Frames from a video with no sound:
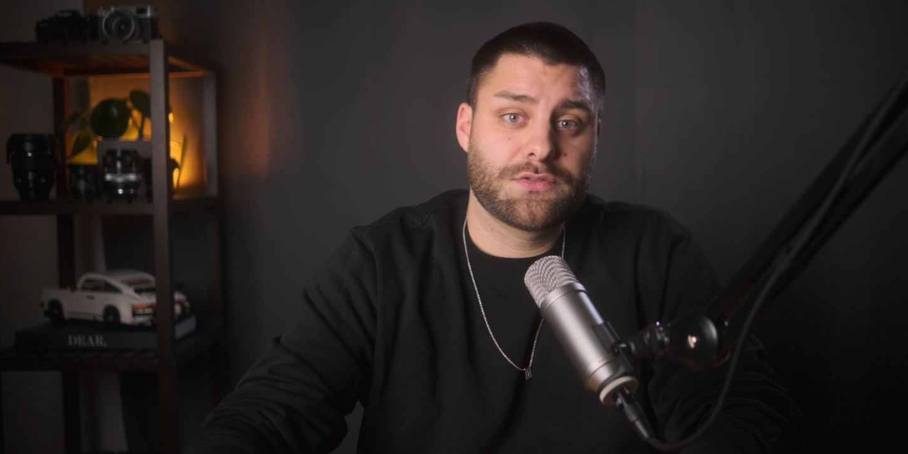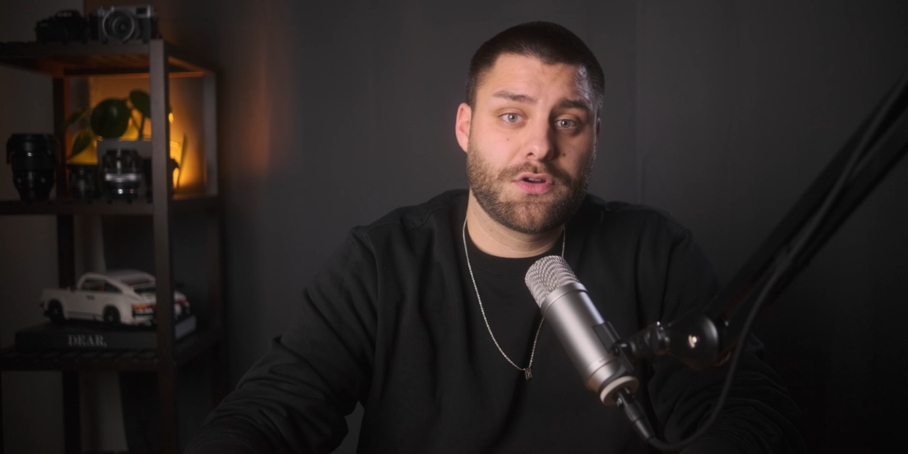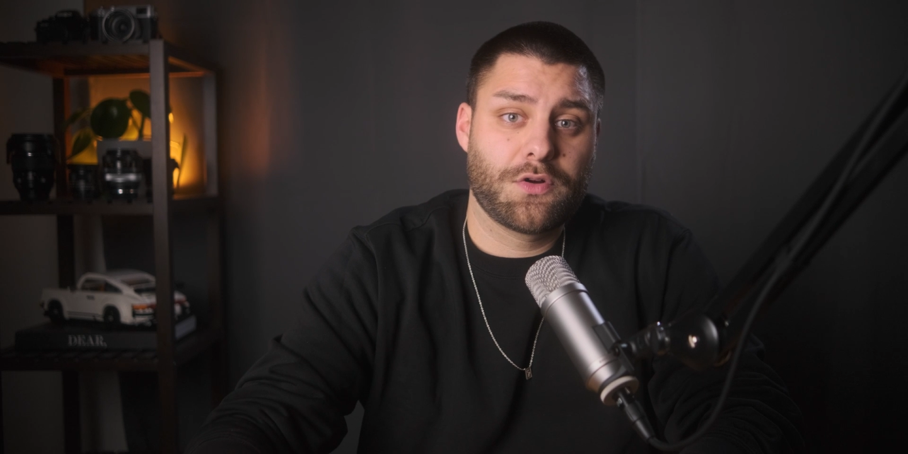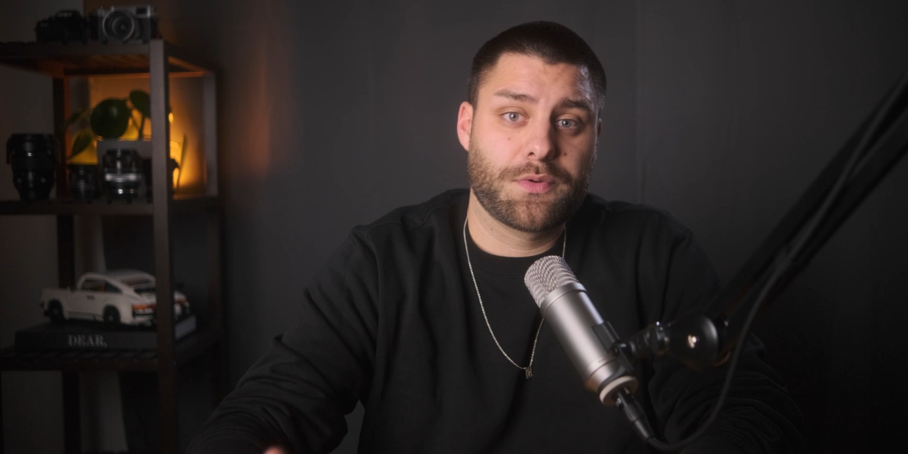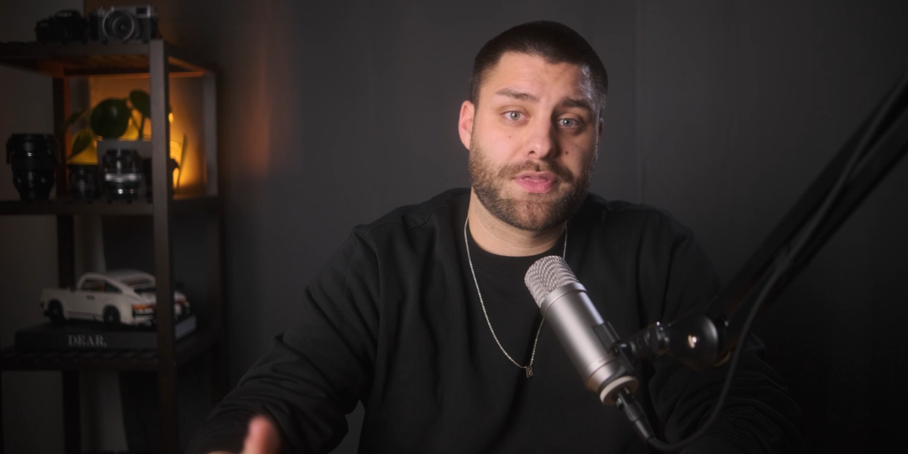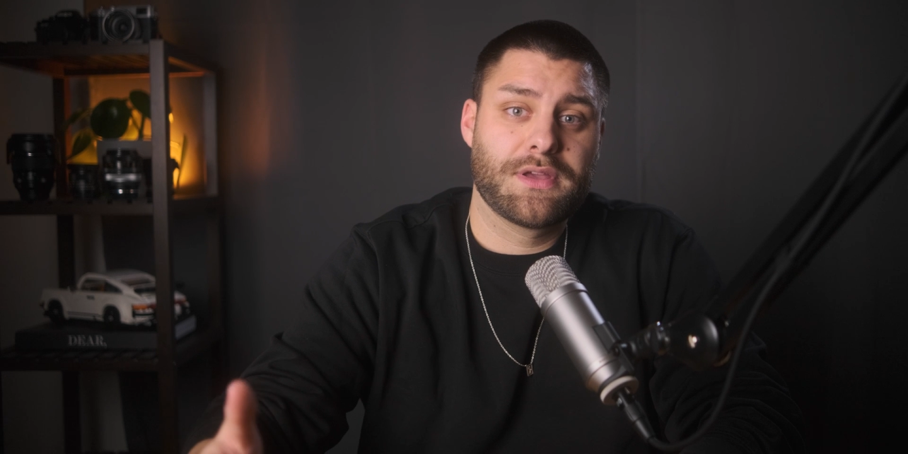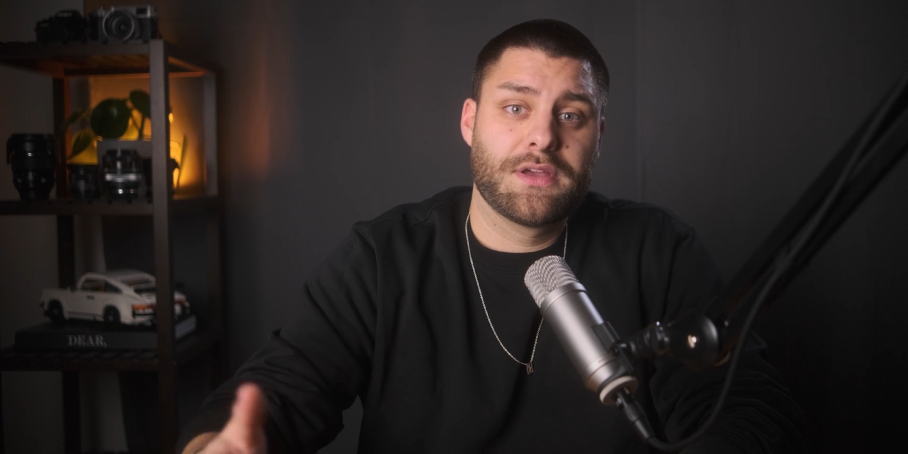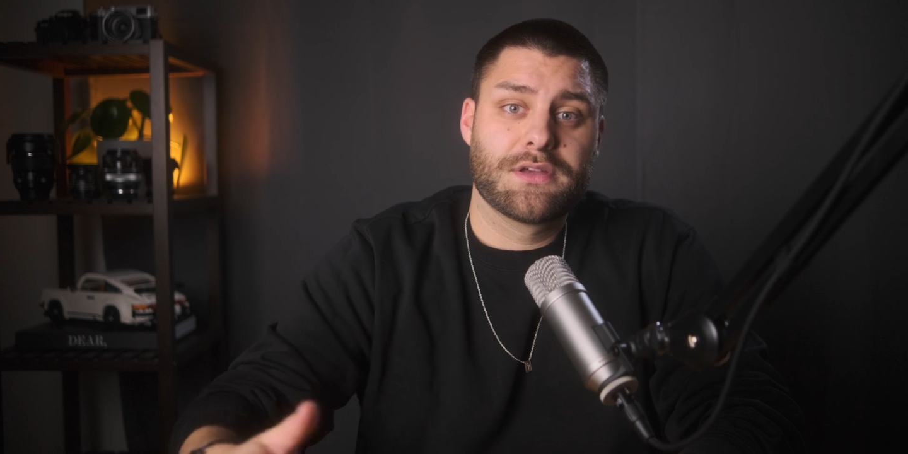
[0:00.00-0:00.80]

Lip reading: you go with